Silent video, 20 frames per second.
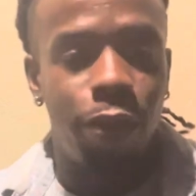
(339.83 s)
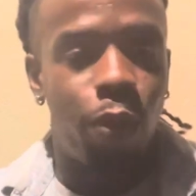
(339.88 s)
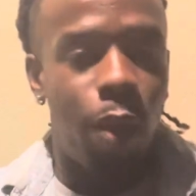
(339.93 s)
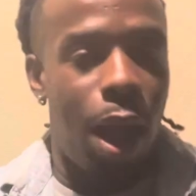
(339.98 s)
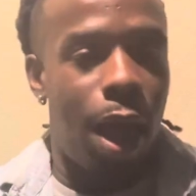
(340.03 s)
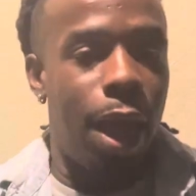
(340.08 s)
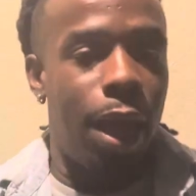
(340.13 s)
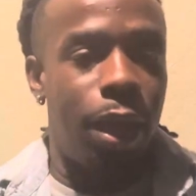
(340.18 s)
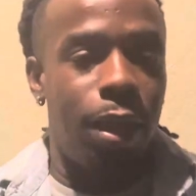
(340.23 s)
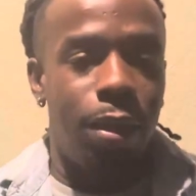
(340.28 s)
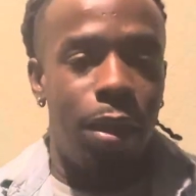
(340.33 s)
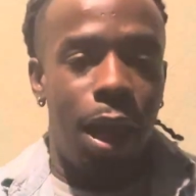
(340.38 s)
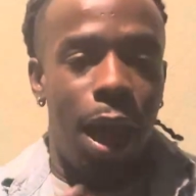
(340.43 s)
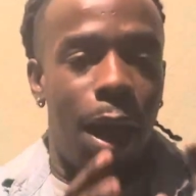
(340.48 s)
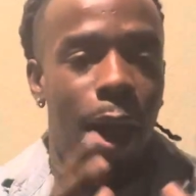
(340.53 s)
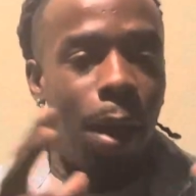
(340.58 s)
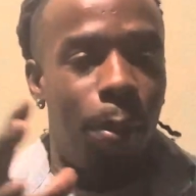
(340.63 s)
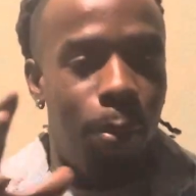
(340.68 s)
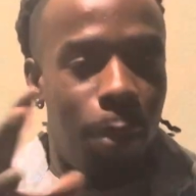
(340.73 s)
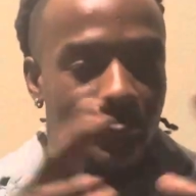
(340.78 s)
why
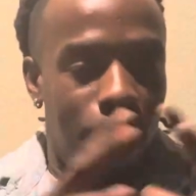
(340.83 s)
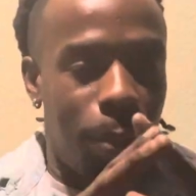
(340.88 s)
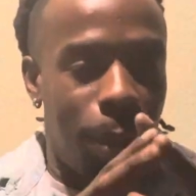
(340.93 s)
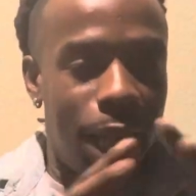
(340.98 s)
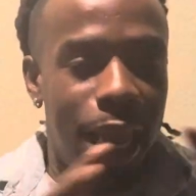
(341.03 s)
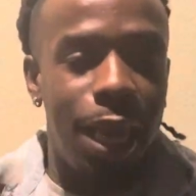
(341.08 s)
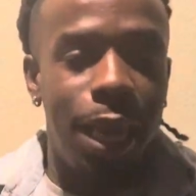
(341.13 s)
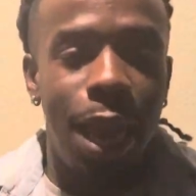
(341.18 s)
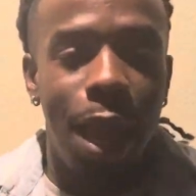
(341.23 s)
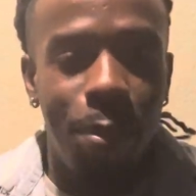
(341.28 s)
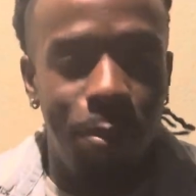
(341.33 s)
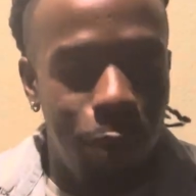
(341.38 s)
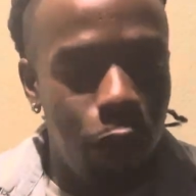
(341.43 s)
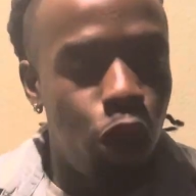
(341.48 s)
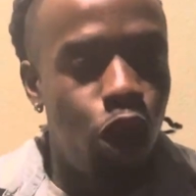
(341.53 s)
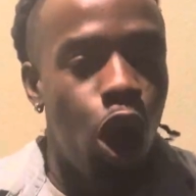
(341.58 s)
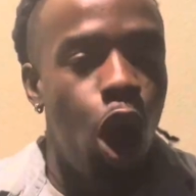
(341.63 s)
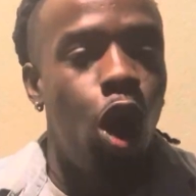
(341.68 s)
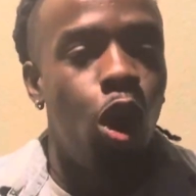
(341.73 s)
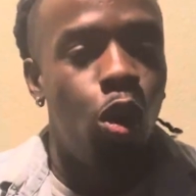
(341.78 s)
I'm letting that be
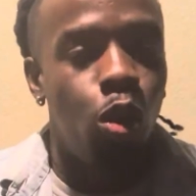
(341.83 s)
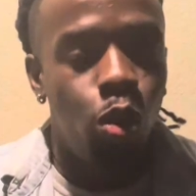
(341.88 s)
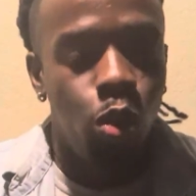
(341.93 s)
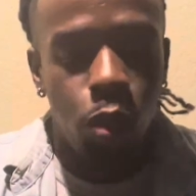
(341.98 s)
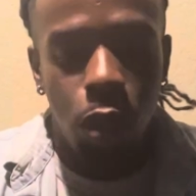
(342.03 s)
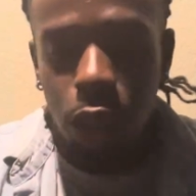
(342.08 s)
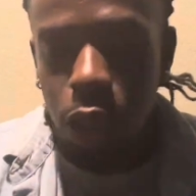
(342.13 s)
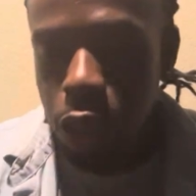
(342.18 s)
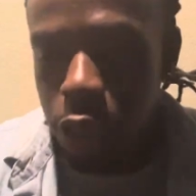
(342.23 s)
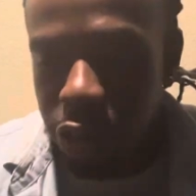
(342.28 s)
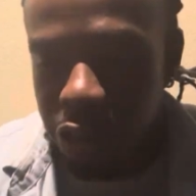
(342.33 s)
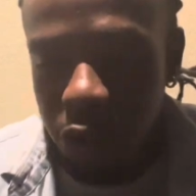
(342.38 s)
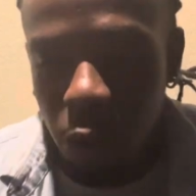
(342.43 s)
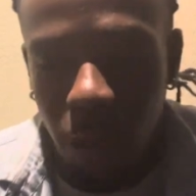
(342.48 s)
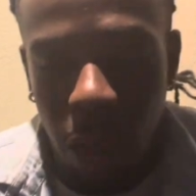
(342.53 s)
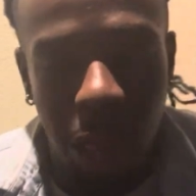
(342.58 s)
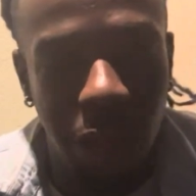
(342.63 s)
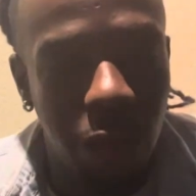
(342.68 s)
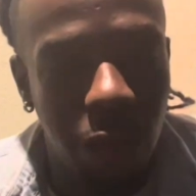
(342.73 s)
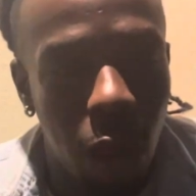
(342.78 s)
known. So
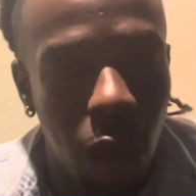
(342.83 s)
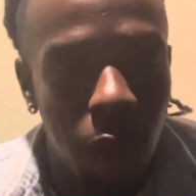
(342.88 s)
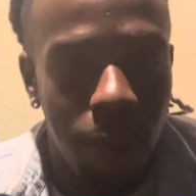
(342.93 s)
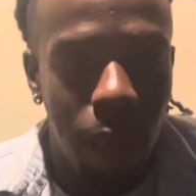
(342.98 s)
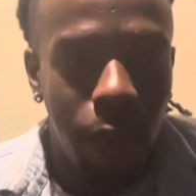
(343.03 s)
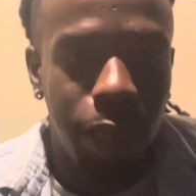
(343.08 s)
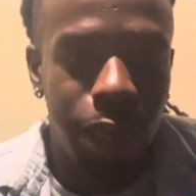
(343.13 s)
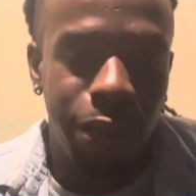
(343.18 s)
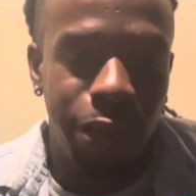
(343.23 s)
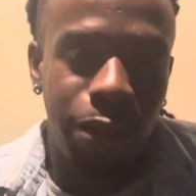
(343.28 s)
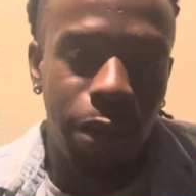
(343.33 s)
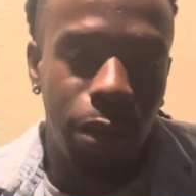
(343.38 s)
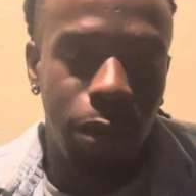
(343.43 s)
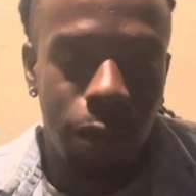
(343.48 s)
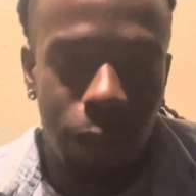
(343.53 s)
when I talk about these certain